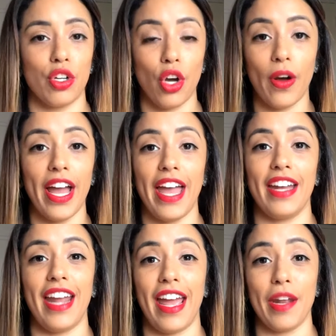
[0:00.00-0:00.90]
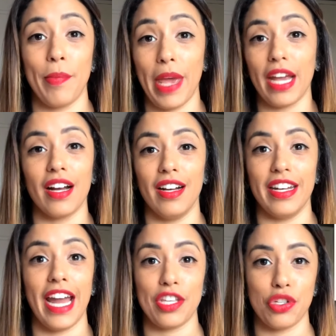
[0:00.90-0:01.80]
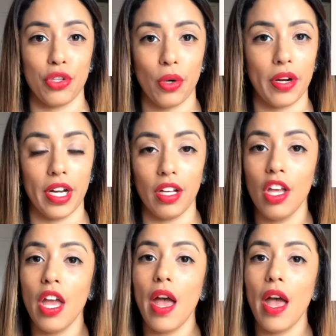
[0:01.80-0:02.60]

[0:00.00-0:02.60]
go ahead and make a nicer URL.